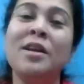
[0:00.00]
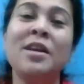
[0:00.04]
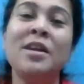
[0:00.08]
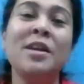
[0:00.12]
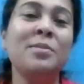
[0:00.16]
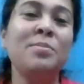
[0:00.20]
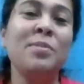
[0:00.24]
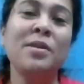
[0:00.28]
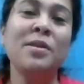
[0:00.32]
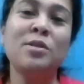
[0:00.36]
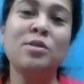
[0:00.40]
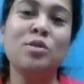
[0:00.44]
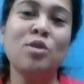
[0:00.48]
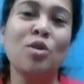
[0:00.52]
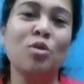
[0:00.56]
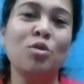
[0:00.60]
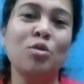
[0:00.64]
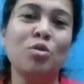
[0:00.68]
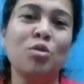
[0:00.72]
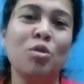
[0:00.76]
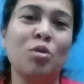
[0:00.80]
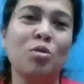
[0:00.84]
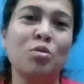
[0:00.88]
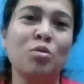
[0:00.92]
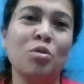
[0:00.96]
can it be so
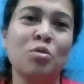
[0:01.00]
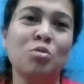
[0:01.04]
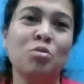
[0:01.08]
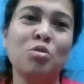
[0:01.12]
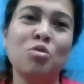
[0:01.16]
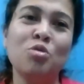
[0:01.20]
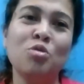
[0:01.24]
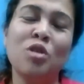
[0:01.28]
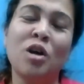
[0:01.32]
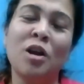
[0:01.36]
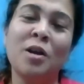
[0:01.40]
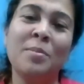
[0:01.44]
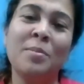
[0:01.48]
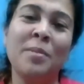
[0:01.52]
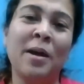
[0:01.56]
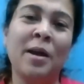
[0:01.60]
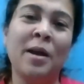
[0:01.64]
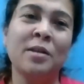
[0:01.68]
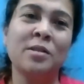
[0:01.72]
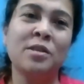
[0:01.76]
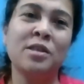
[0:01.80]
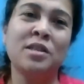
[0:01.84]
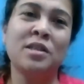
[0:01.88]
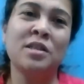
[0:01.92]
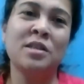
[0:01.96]
but, Google
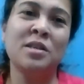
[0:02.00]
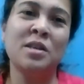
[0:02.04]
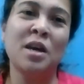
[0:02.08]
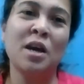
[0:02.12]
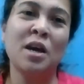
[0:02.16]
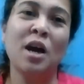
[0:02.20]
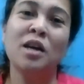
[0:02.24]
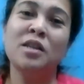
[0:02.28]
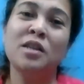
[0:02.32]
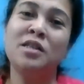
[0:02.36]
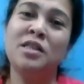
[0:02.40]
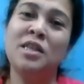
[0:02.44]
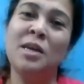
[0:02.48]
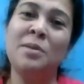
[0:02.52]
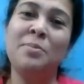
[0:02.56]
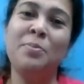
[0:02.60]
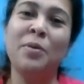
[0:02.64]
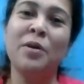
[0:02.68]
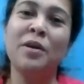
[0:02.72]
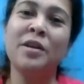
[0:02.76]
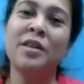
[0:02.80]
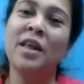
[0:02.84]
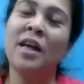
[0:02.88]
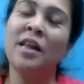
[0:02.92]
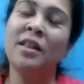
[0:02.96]
made
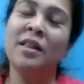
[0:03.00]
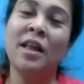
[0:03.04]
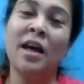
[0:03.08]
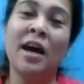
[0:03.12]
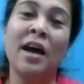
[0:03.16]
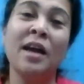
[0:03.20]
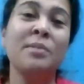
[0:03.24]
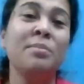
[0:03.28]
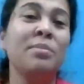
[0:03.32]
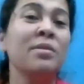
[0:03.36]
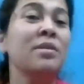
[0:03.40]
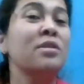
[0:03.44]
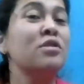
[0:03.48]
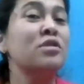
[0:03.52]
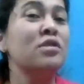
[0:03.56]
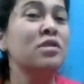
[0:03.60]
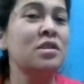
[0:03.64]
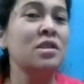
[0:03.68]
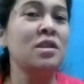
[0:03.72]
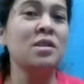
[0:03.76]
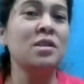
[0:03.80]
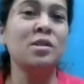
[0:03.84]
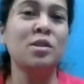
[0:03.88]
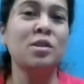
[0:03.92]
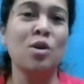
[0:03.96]
cheaper than that because
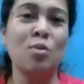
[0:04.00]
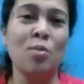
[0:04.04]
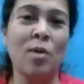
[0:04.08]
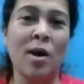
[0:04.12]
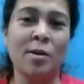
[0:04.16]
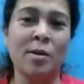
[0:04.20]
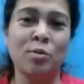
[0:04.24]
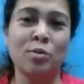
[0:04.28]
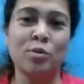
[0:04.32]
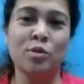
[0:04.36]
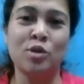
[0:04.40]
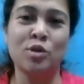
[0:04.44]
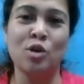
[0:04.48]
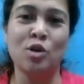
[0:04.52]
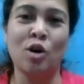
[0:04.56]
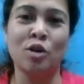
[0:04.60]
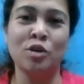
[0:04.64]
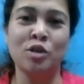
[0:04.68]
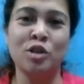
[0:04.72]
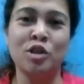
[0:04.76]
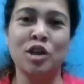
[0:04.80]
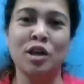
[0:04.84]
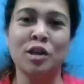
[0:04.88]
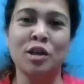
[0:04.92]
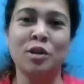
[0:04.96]
she's the one who's
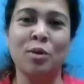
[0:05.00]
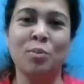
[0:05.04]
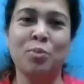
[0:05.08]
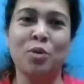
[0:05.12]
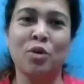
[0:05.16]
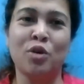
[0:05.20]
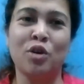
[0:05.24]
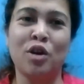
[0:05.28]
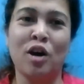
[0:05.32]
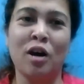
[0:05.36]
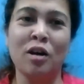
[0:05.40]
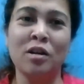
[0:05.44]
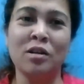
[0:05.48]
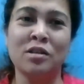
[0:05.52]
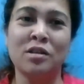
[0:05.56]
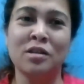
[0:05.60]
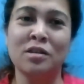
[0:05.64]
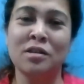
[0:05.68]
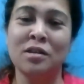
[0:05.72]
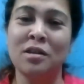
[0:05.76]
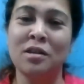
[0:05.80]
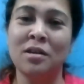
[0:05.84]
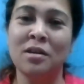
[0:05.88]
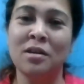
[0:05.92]
launching the product